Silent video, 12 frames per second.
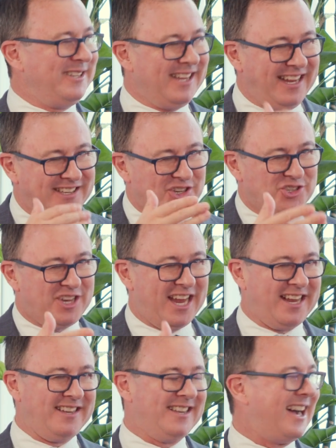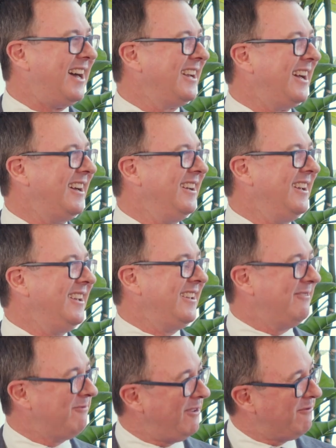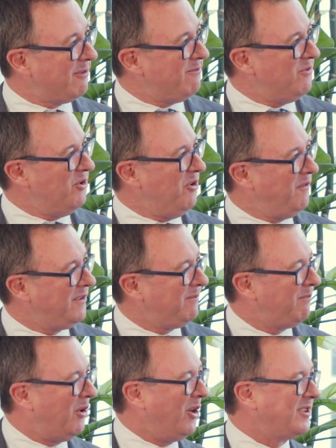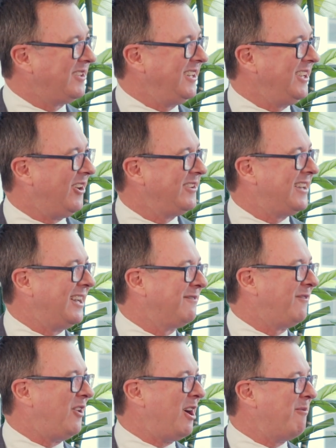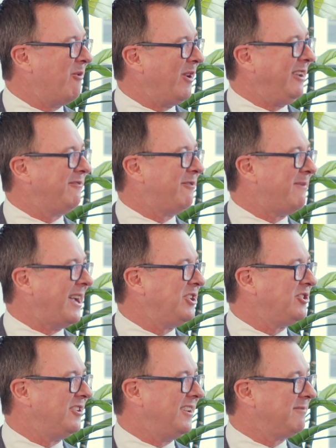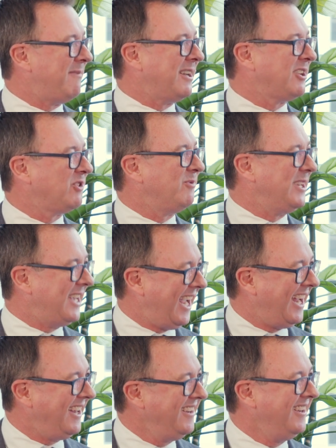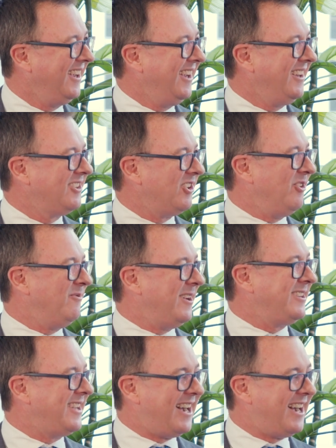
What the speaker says: need to share data, we've removed personally identifiable information as much as we can. So that